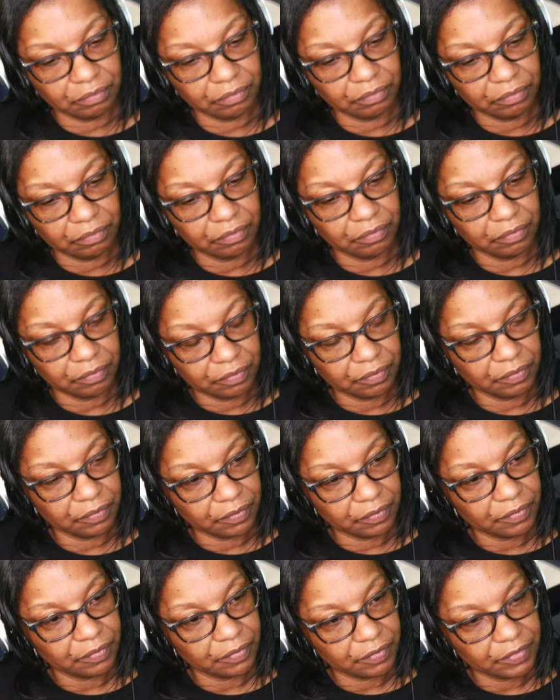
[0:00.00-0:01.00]

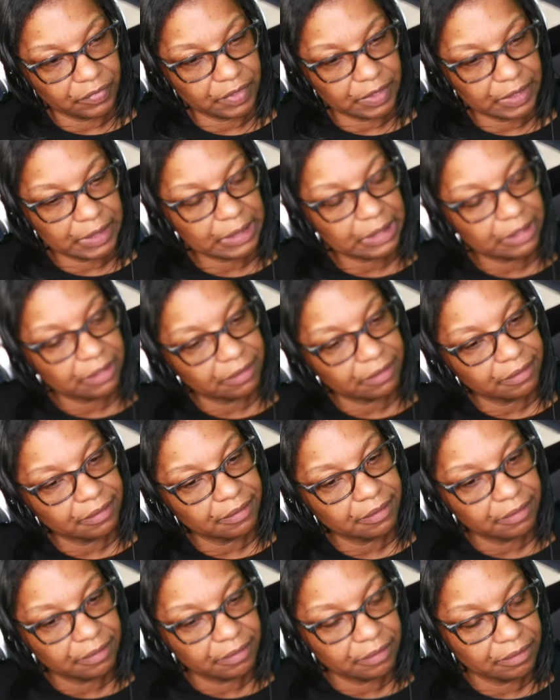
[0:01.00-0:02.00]

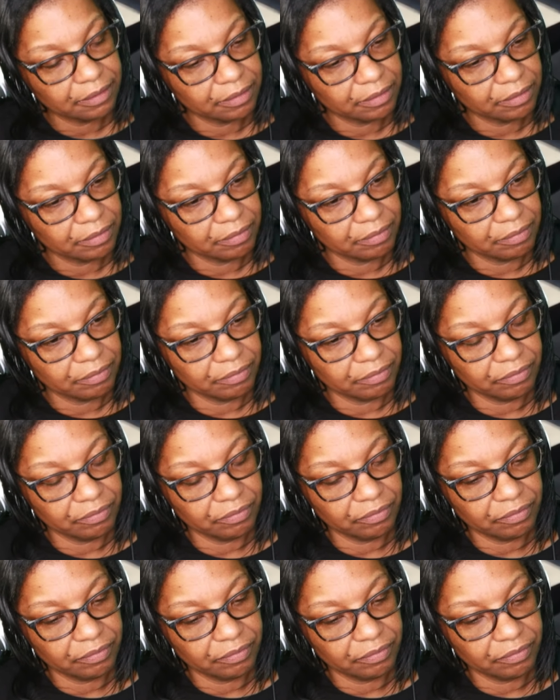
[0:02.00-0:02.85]
The person shown says nothing.